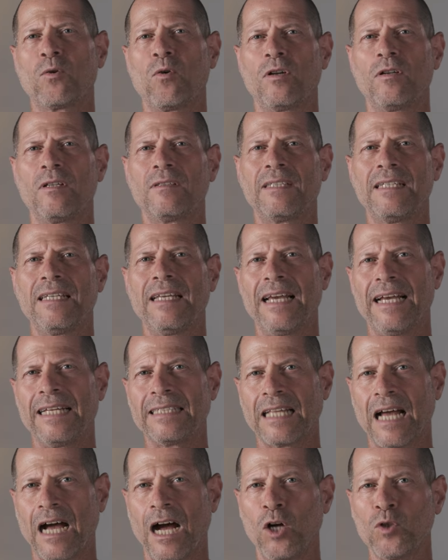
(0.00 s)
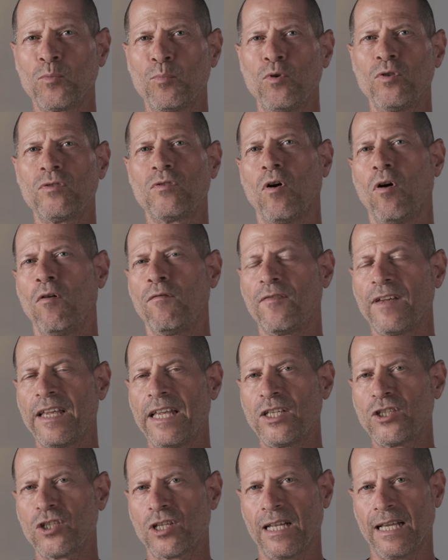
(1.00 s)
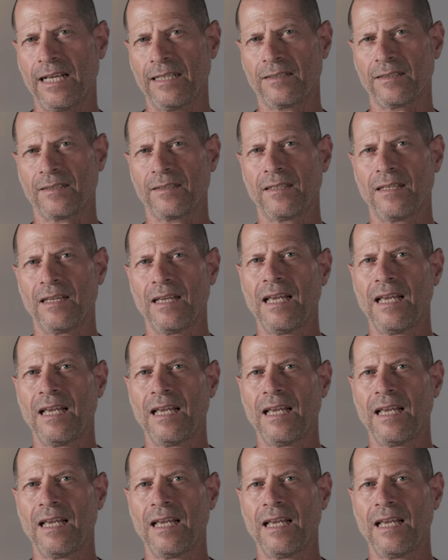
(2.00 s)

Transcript: quality and output of each light.